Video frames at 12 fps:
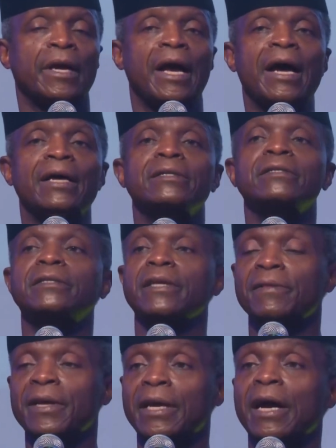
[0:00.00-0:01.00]
and
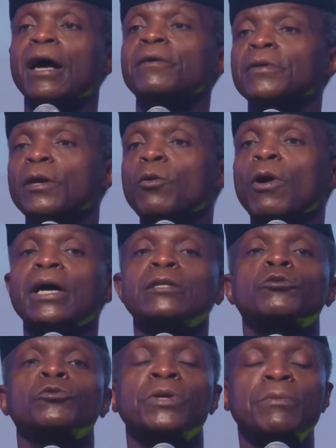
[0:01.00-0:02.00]
they are required
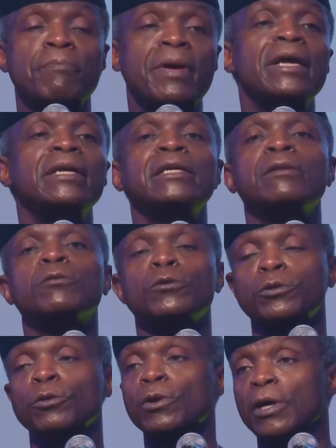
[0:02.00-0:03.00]
to remain in
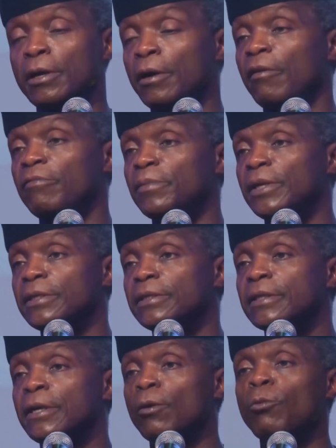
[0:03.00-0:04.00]
those local
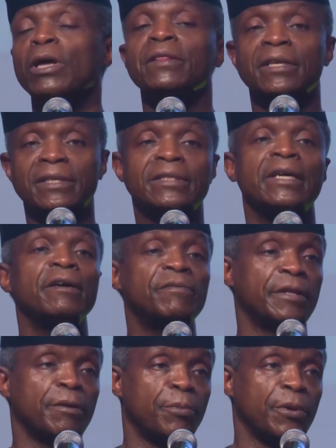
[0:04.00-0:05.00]
governments when they serve
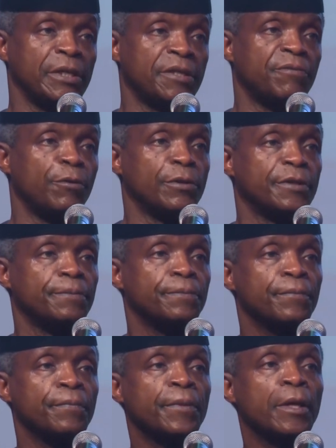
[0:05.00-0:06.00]
in the police force.
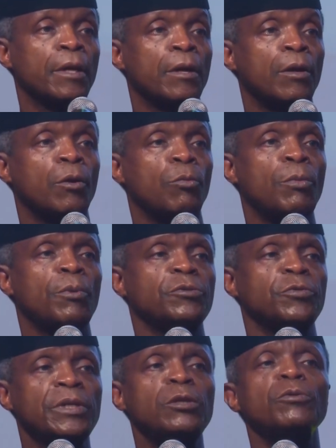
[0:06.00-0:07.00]
We must
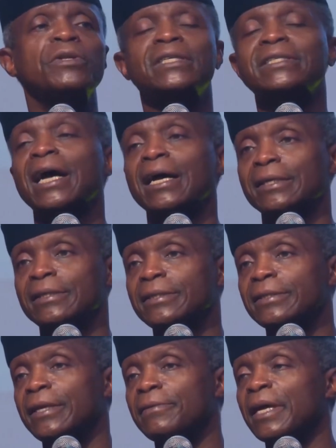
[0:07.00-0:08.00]
renew the
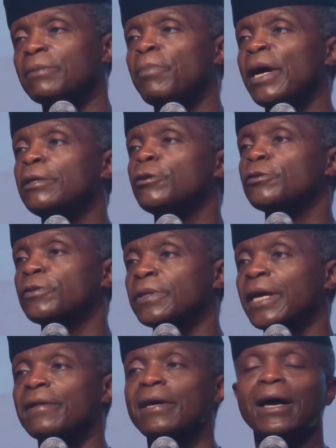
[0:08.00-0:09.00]
ties that bind us
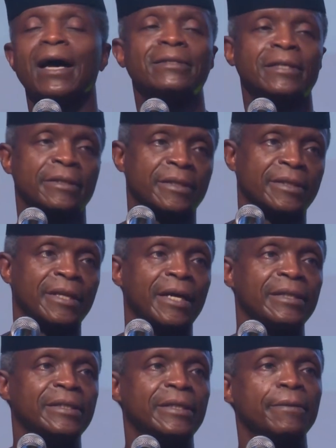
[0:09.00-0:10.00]
together as a
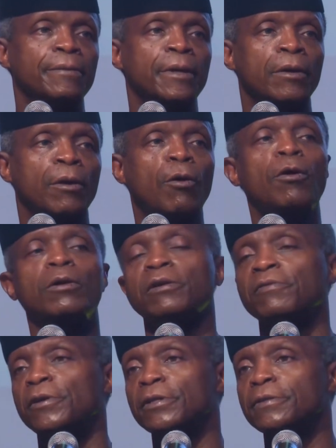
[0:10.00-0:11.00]
society. All
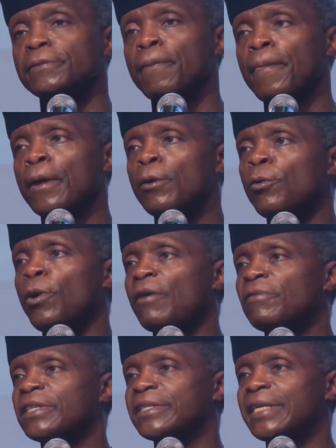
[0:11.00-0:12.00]
of us who have
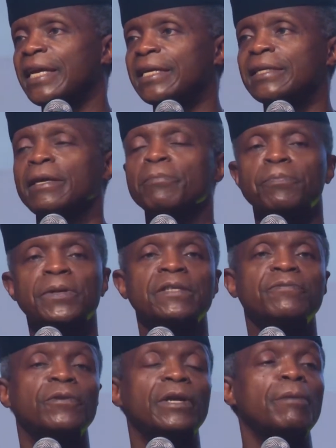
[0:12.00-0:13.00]
a stake in a
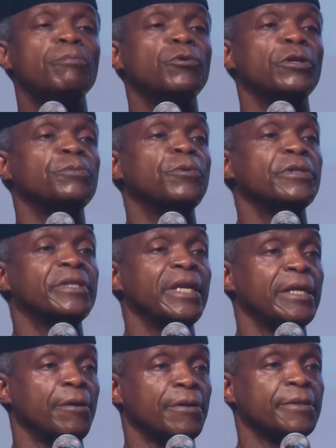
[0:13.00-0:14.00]
peaceful and prosperous
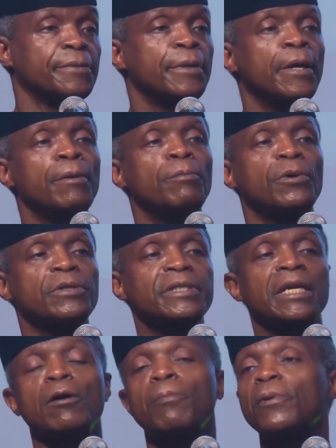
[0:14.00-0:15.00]
Lagos must
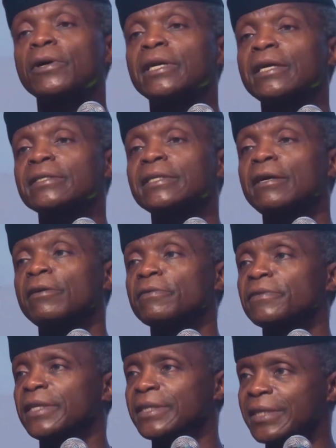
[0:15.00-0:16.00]
take upon
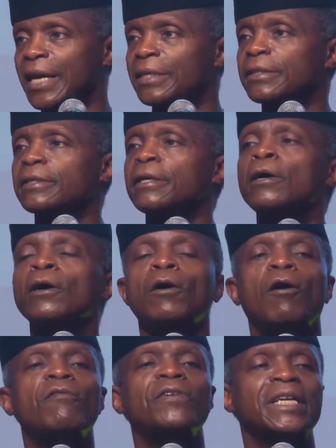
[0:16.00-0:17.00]
ourselves the task
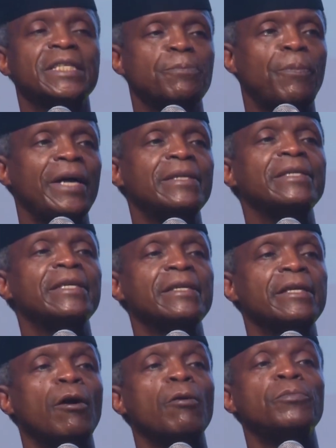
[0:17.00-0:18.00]
of expanding
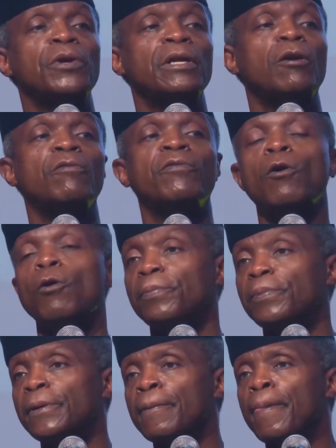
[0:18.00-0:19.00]
the umbrella of
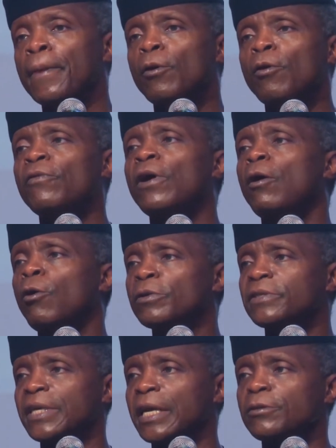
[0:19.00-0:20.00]
hope over all
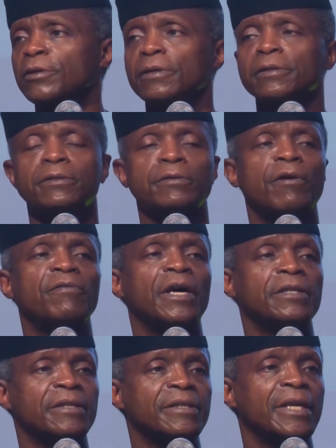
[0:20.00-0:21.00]
sections of
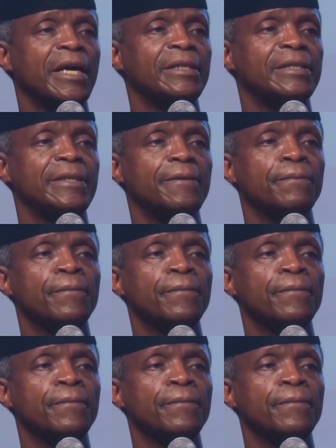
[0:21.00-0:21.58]
our society.